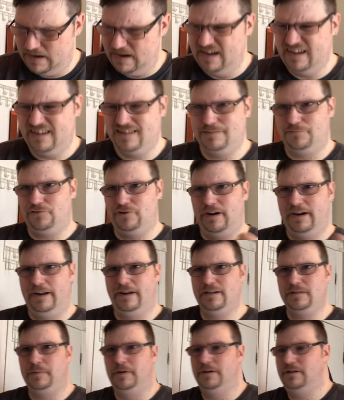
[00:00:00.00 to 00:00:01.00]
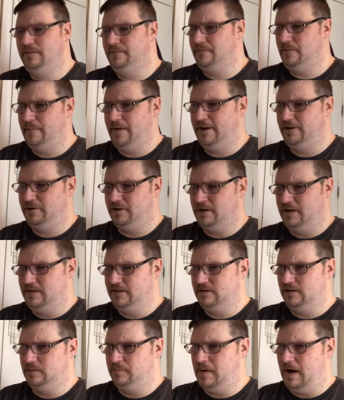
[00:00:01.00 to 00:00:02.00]
because I'm trying to get as much information on
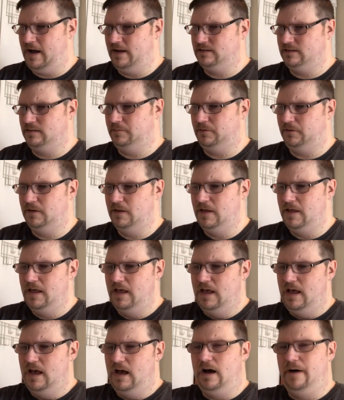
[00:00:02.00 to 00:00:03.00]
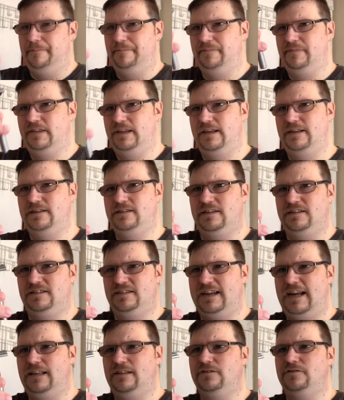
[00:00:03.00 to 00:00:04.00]
this as possible. Um, these
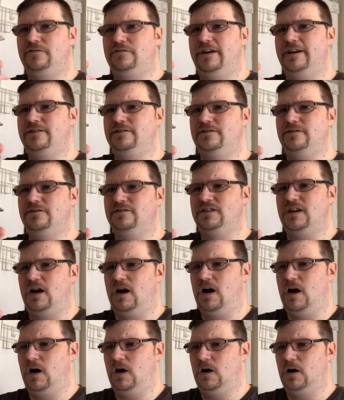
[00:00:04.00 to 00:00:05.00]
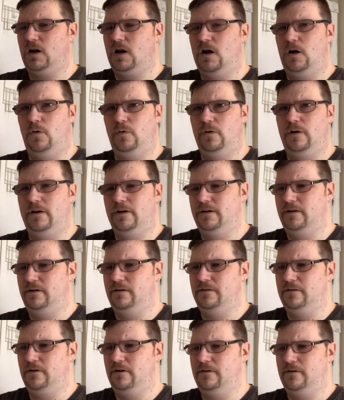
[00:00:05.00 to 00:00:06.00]
stainless razors are coated,
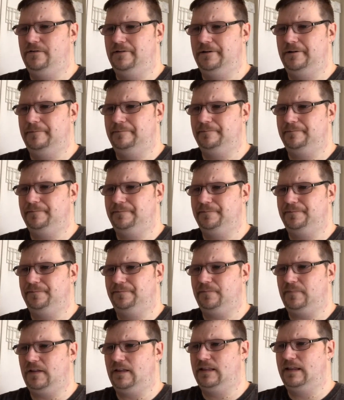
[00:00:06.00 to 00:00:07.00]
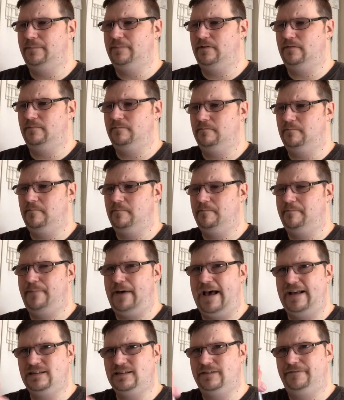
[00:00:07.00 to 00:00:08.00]
or they're, they're, they've been
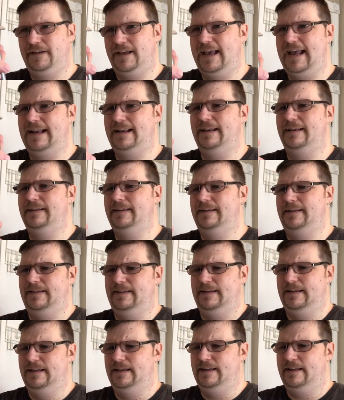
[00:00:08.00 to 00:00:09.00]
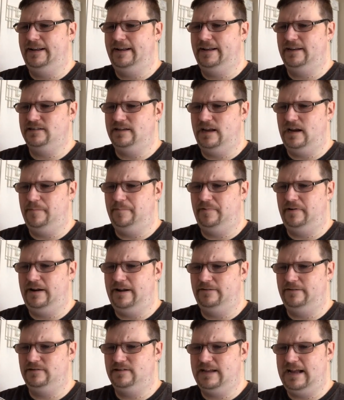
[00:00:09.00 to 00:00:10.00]
pacificated, I guess how you
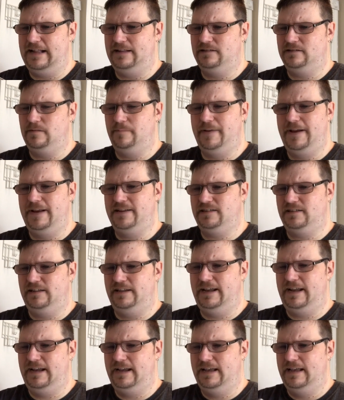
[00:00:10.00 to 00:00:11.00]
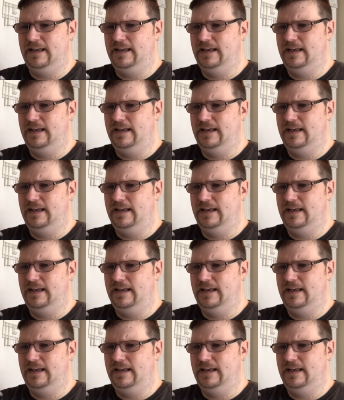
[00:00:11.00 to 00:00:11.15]
pronounce that. So basically,